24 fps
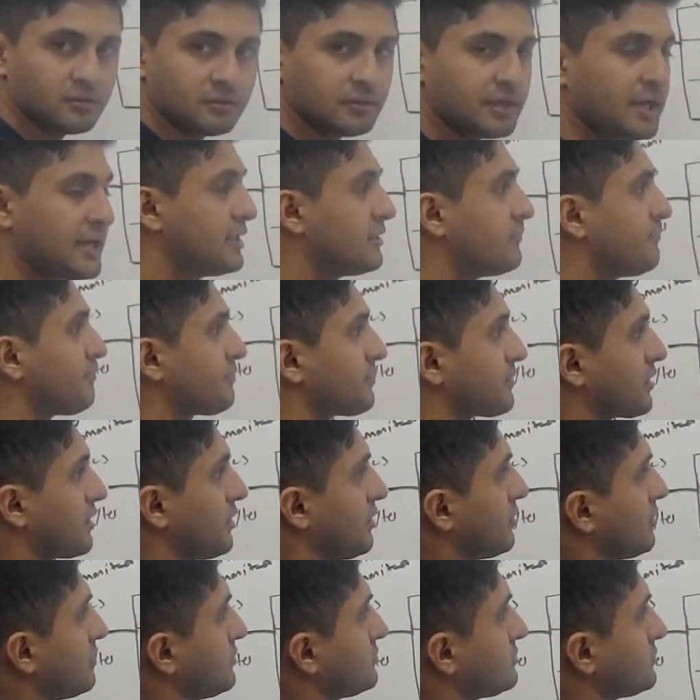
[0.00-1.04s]
right?
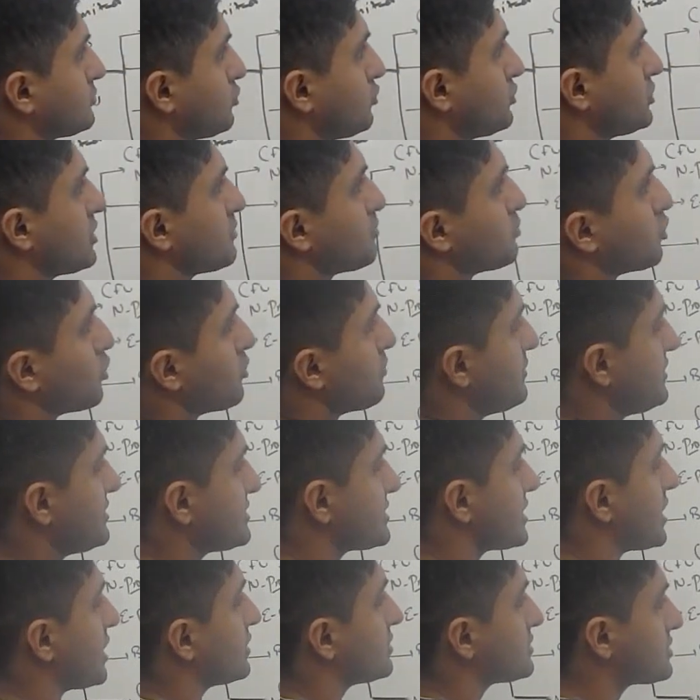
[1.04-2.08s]
With the pro-B
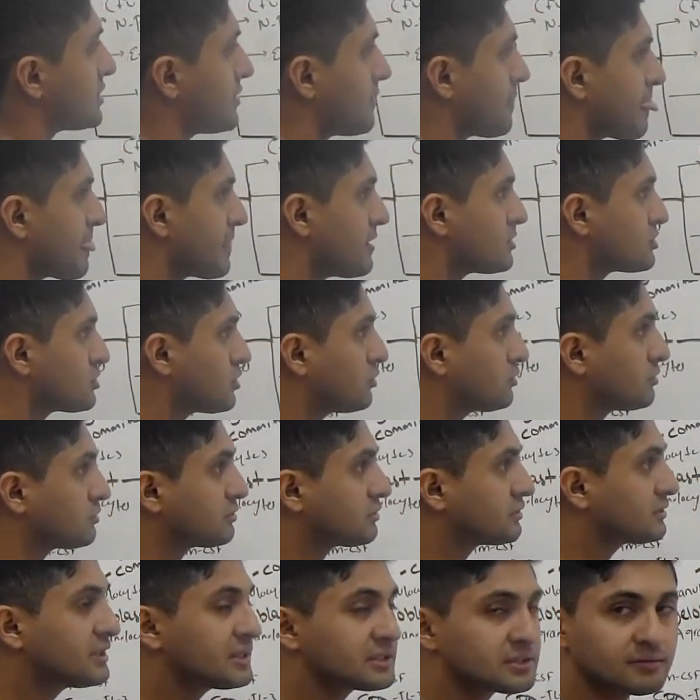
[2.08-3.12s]
cells. So
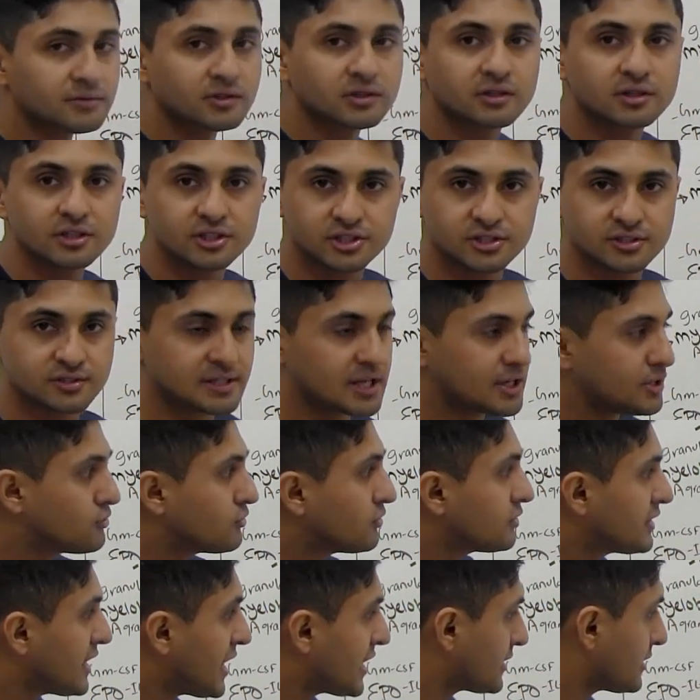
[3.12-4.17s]
these are some of the conditions that you
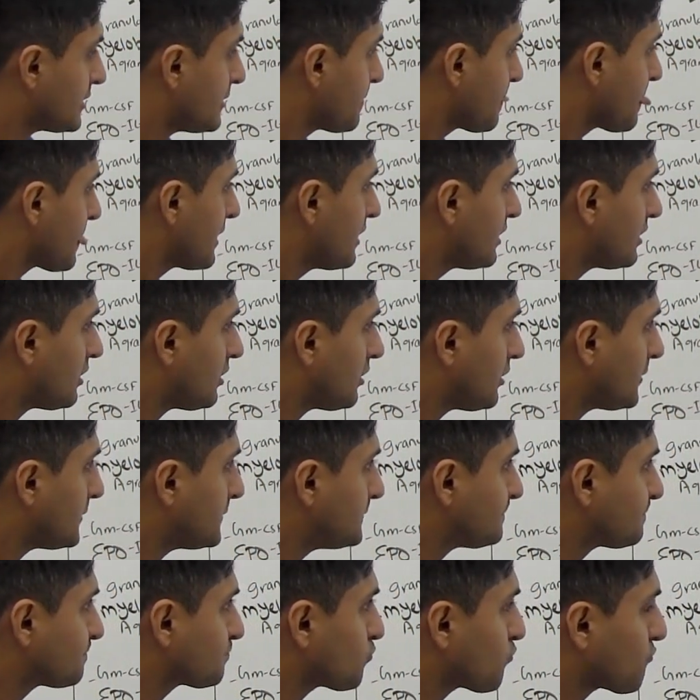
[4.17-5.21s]
could get.
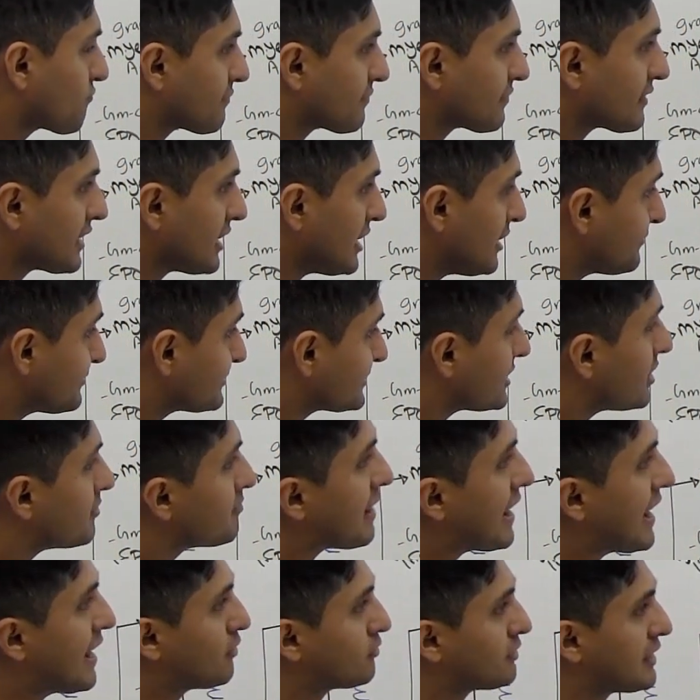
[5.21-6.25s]
If
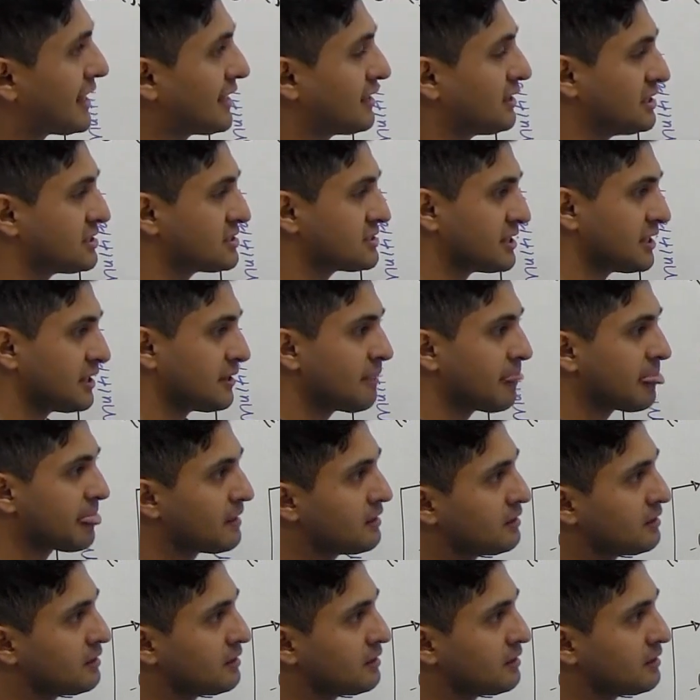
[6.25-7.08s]
somehow, like let's say,